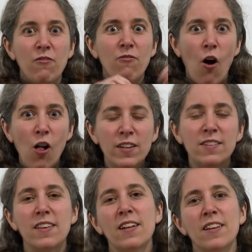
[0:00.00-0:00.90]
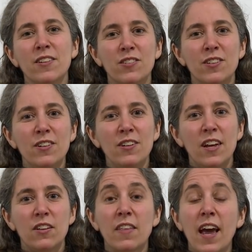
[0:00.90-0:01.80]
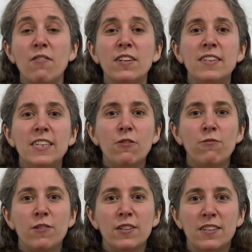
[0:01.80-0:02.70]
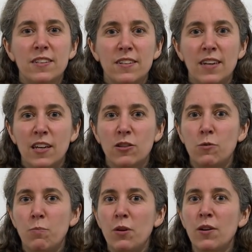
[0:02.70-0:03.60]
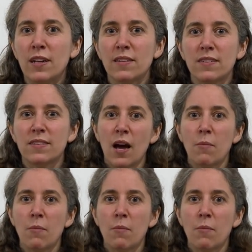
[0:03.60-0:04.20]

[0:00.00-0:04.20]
fall into the cluster, do they have a different experience